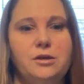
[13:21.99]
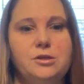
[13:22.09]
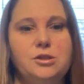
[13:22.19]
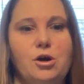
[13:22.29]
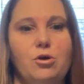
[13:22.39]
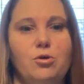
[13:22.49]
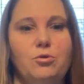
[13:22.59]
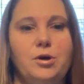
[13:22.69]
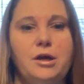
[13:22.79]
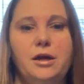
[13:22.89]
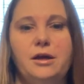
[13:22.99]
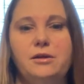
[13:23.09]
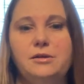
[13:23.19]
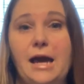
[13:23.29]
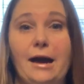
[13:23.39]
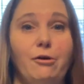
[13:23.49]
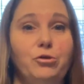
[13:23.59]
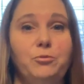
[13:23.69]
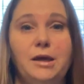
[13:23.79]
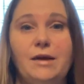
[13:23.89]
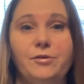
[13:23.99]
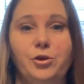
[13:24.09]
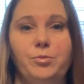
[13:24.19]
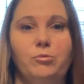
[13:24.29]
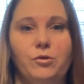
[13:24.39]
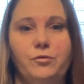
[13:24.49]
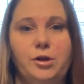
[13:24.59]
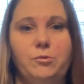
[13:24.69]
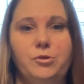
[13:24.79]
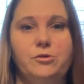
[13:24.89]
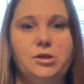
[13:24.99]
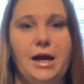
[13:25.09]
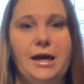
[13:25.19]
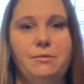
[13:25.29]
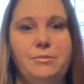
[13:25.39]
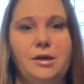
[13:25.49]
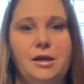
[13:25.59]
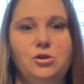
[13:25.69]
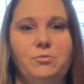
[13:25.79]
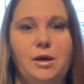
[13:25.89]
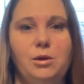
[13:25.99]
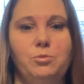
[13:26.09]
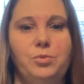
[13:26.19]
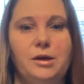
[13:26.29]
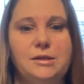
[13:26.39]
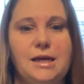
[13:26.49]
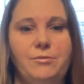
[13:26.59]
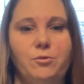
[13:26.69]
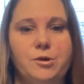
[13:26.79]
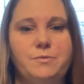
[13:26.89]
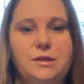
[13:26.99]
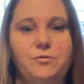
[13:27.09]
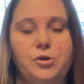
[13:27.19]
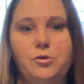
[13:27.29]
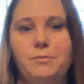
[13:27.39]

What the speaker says: So now you may have a little bit more freedom with your time, and you may pick a time that works best for you.